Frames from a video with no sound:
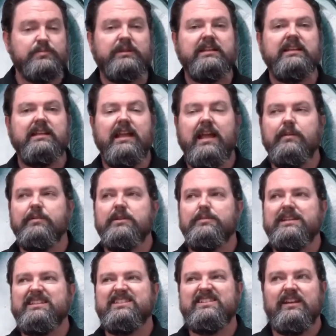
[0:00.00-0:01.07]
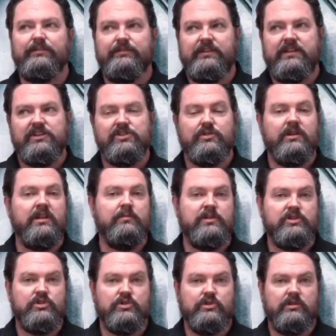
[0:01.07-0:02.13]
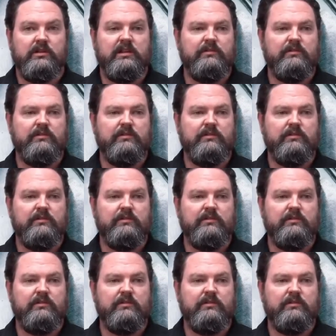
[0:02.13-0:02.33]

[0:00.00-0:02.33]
but they happened to be selfish or immature.